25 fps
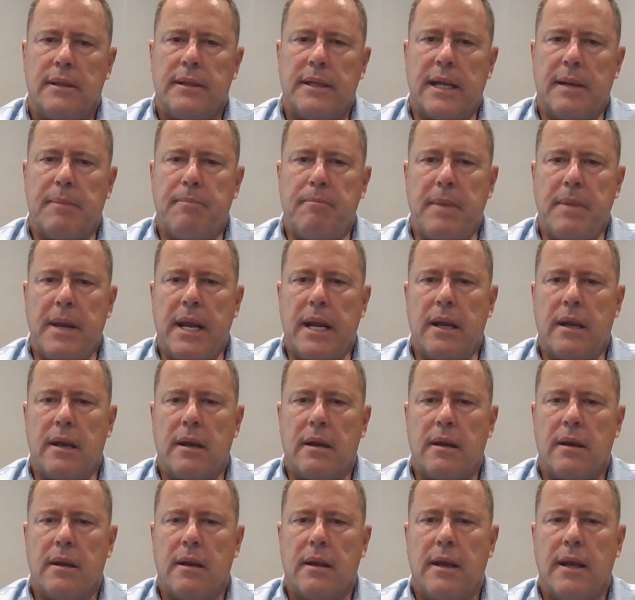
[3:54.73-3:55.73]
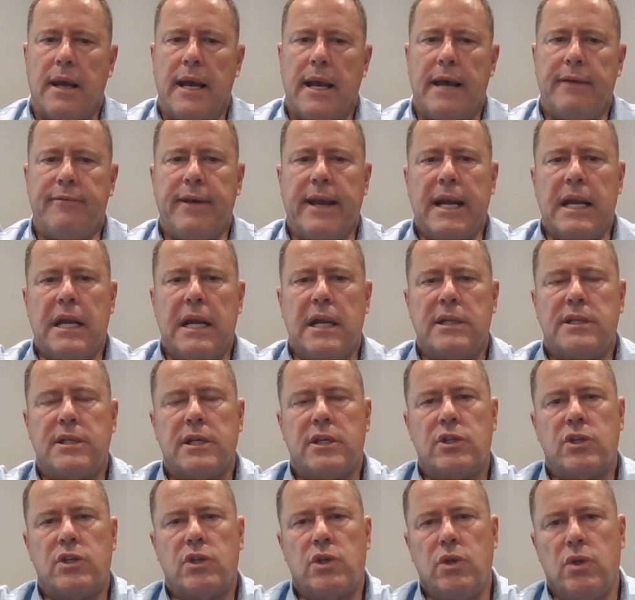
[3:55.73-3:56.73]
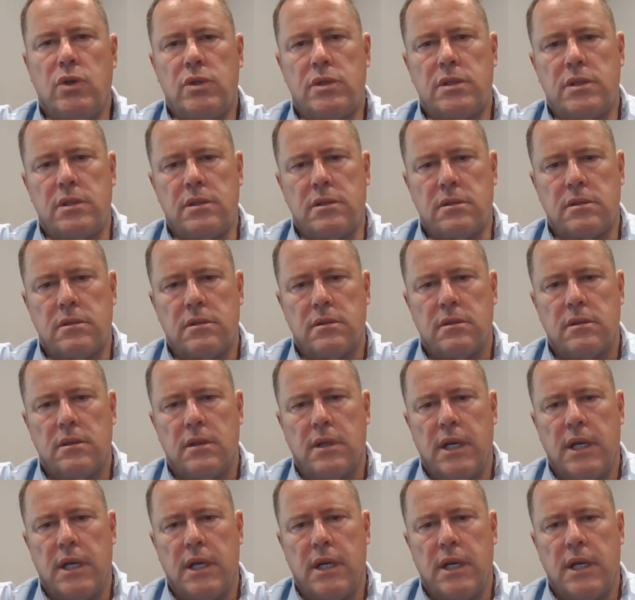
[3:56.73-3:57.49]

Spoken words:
that men have endless excuses